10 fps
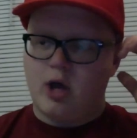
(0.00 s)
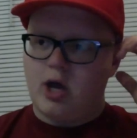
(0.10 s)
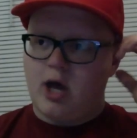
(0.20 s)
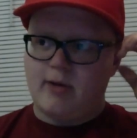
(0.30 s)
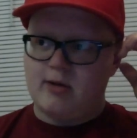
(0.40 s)

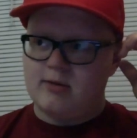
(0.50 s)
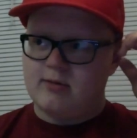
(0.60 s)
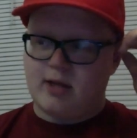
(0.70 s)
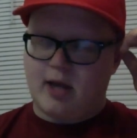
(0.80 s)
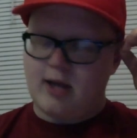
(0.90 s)
I mean,
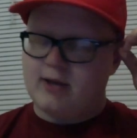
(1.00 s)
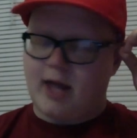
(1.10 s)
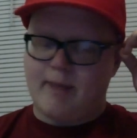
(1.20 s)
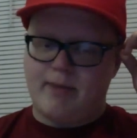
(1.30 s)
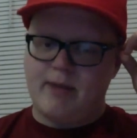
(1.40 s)
there's a
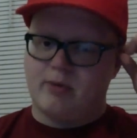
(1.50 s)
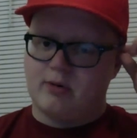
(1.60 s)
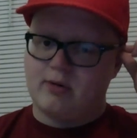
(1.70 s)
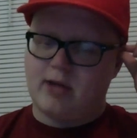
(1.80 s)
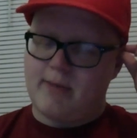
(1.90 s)
lot of
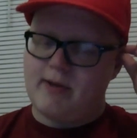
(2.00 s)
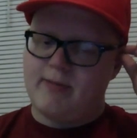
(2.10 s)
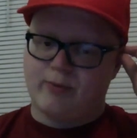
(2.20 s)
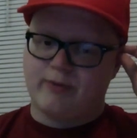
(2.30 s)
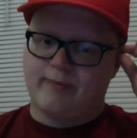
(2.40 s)
people. A lot of
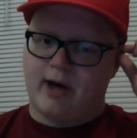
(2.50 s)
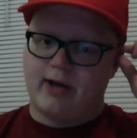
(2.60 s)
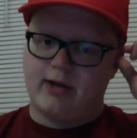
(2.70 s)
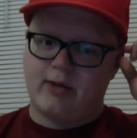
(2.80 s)
people responded.